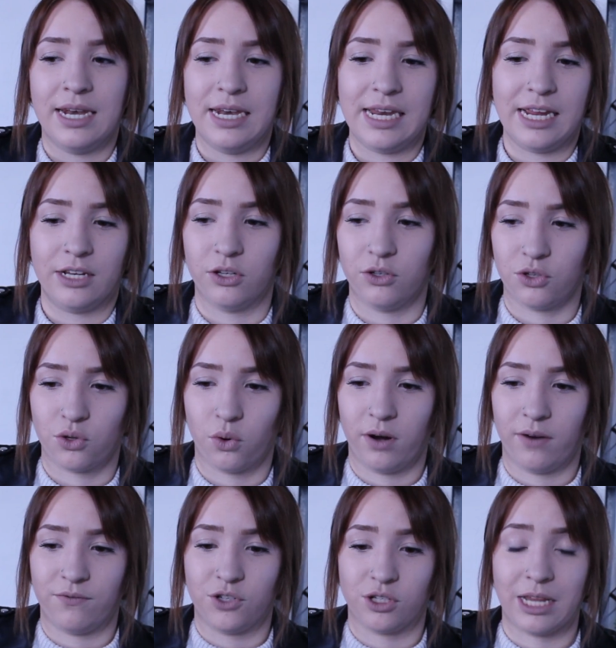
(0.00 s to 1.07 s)
need to sort
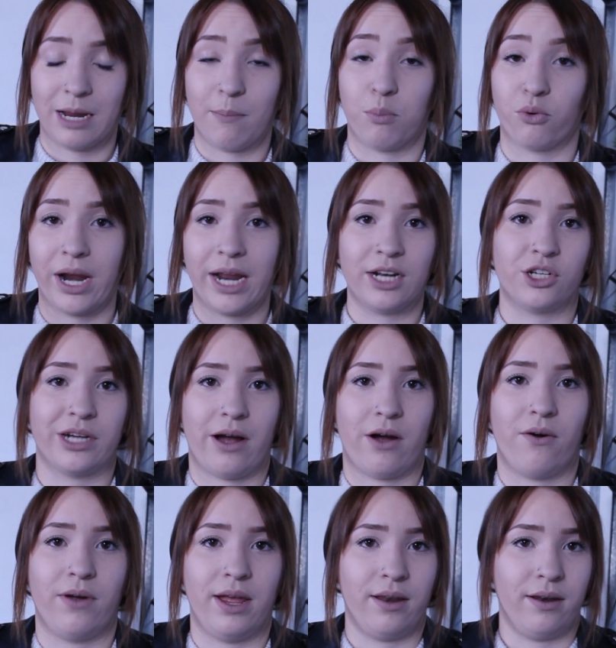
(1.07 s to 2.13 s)
of just like branch
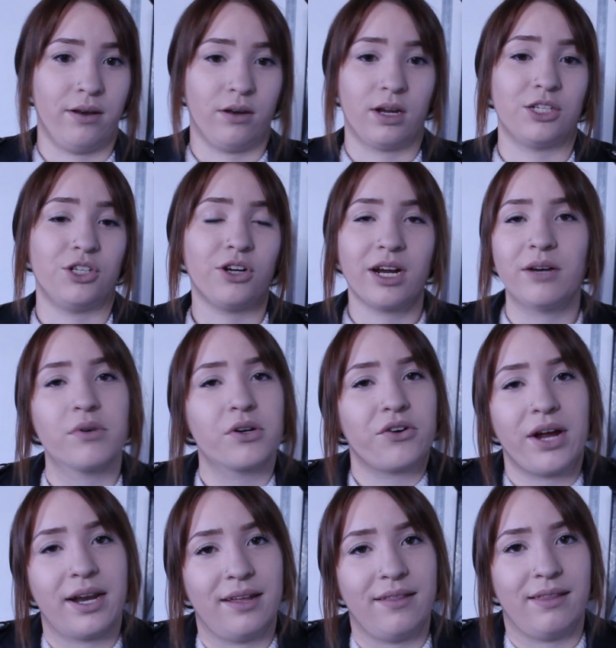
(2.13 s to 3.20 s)
out, and because you're gonna
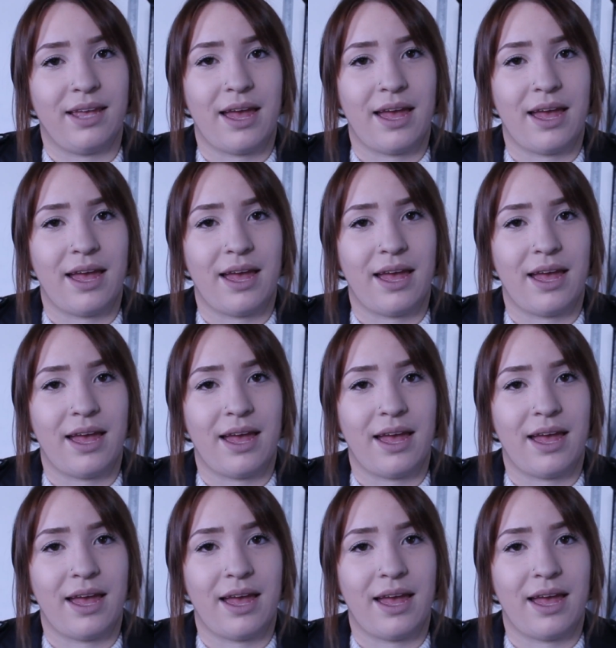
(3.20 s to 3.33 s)
regret it in the